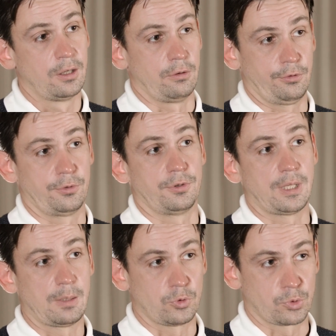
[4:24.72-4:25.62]
Although the
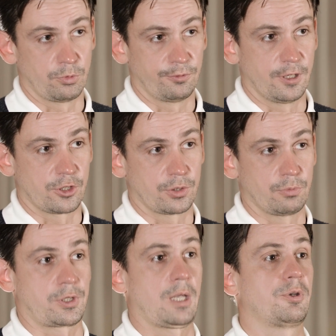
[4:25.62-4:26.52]
name was Uber Fresh, it
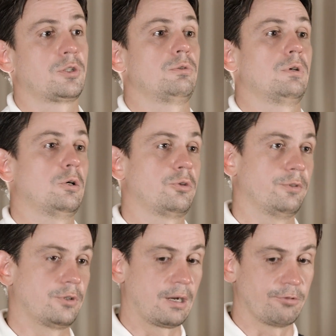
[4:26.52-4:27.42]
was coming to you out of a
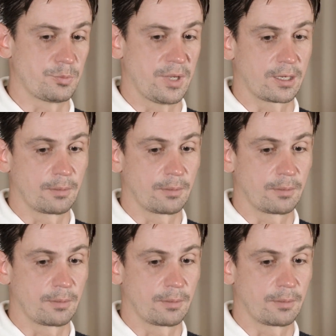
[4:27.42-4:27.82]
driver's bag.